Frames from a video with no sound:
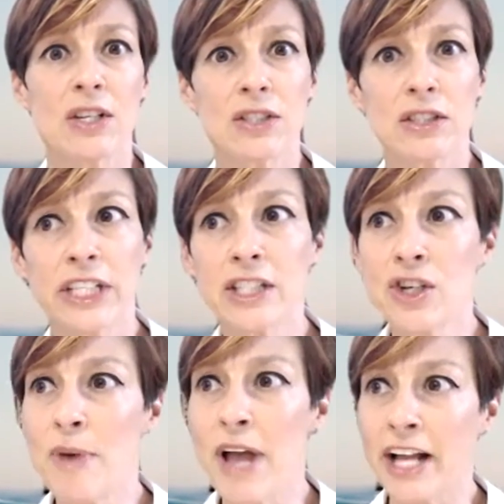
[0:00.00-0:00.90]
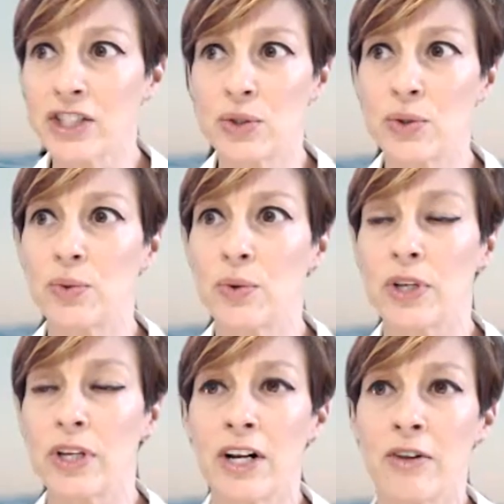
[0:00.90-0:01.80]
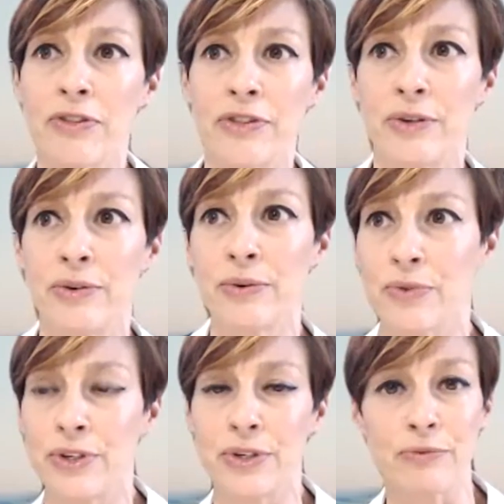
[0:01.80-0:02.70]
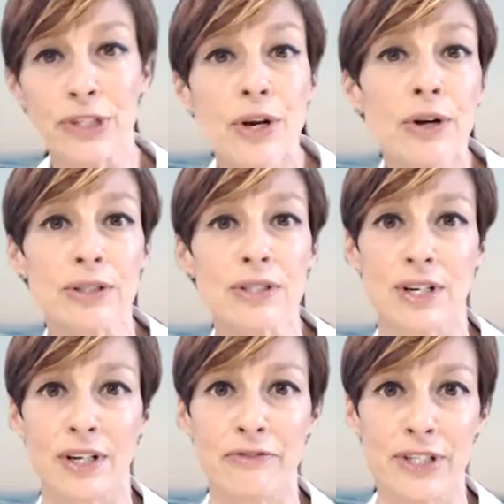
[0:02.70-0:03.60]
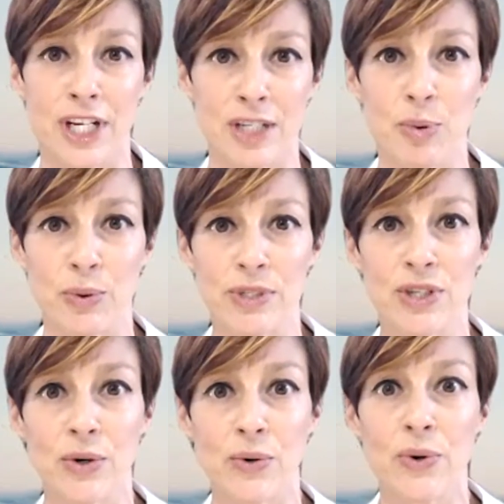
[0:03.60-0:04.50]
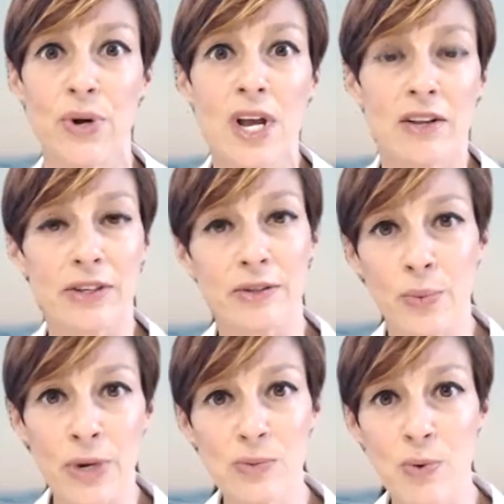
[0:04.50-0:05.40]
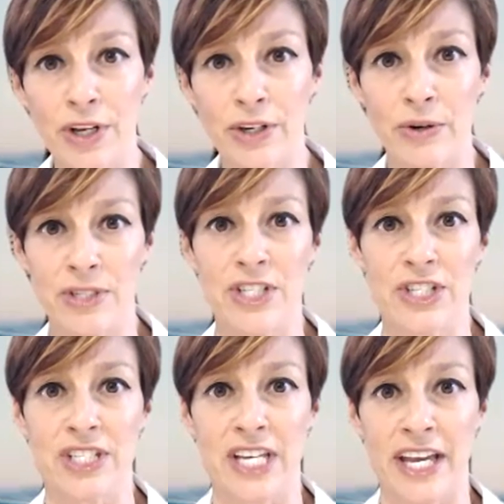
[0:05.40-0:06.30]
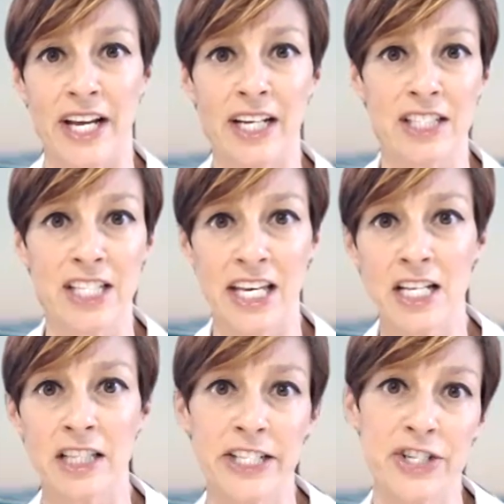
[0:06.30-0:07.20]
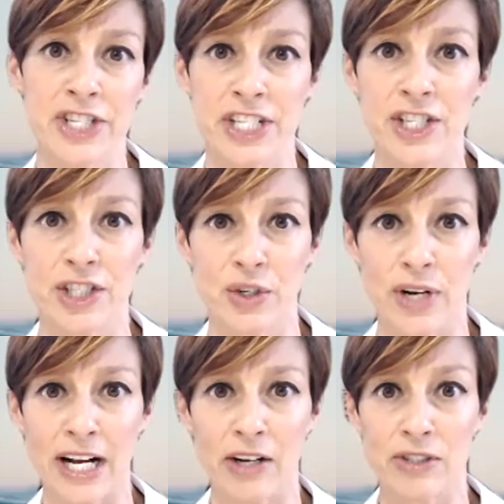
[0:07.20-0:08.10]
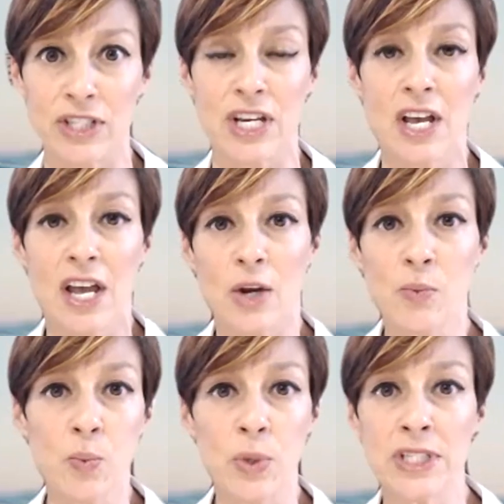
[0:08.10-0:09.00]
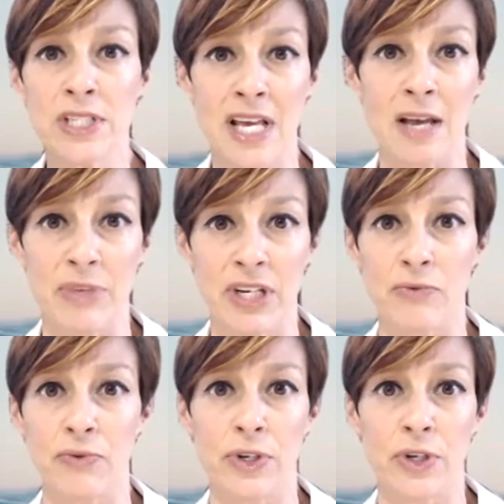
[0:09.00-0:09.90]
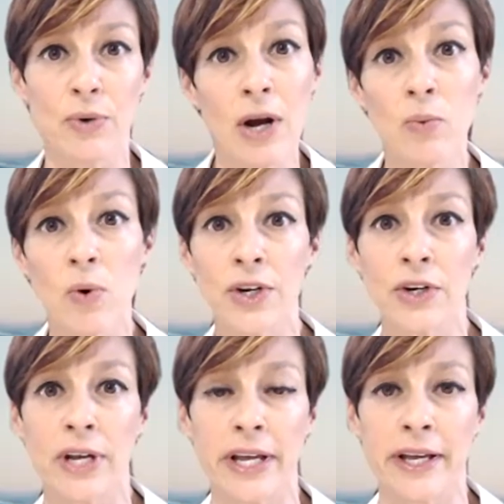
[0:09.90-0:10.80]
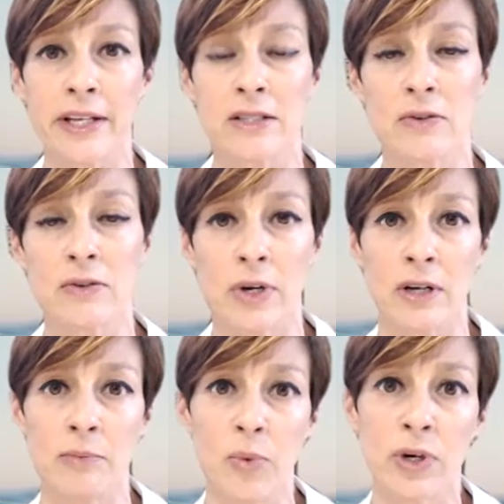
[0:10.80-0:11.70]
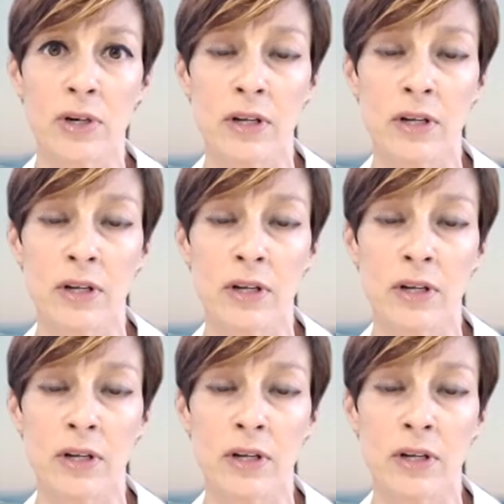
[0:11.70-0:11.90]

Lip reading: Let's go back to the results of the cesspool. So the wastewater goes into the tank leaches into the ground. And what does that mean for the groundwater, and more